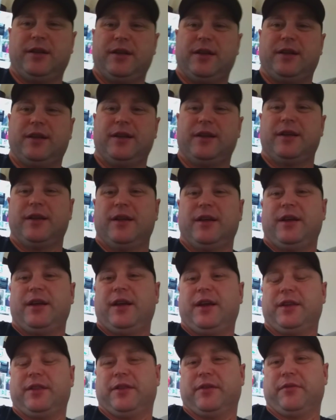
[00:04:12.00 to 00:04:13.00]

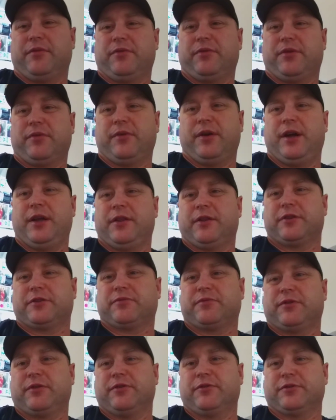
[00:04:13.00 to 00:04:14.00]
and the, the way this is
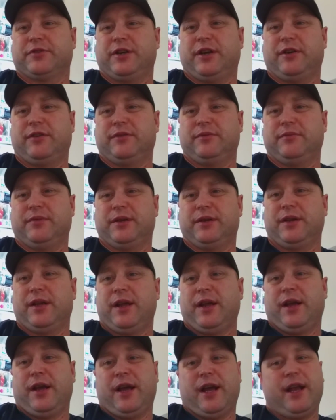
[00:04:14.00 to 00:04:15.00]
going. But
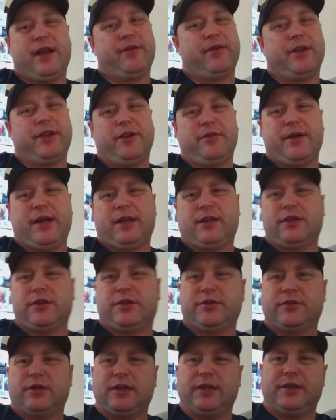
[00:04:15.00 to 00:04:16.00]
anyway, you make the
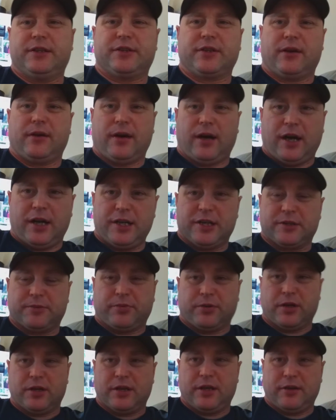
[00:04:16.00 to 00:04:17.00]
choice. I just
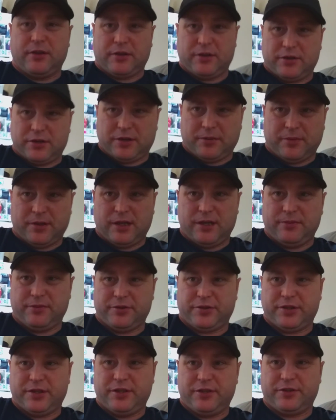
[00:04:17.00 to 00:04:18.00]
put it out there. The Bible
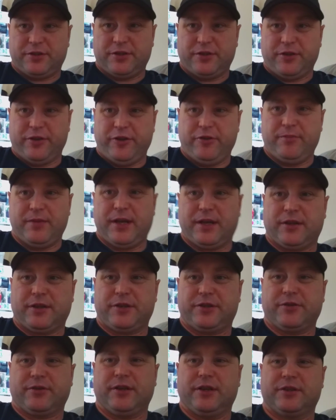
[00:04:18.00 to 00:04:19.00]
says, and you make the
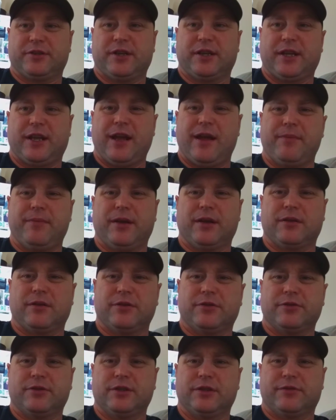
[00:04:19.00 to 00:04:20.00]
choice. I can't make the
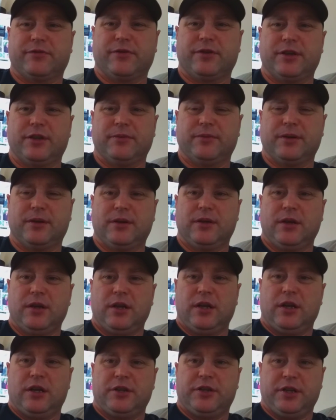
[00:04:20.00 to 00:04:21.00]
choice for you, but
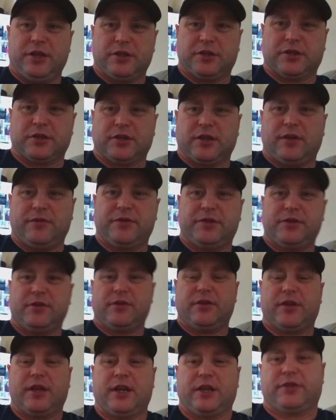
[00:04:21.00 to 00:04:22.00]
Jesus loves you.
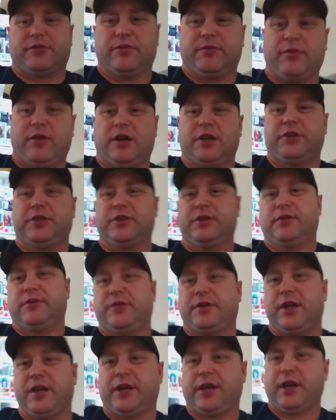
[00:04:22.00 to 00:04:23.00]
Thanks for watching.
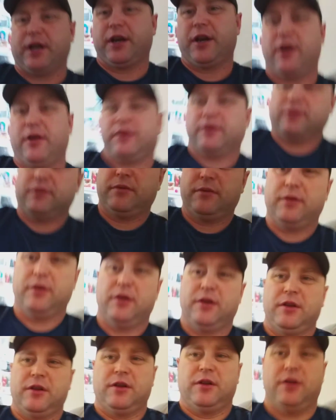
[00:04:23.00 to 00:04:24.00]
Take care,
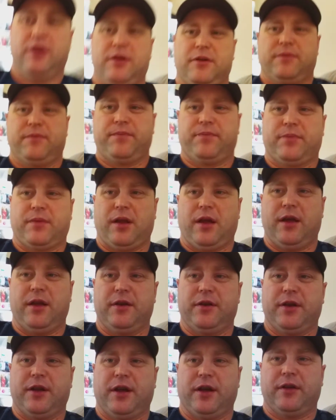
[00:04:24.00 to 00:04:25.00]

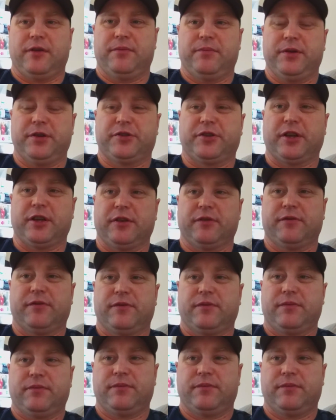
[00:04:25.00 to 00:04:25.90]
and uh, be safe.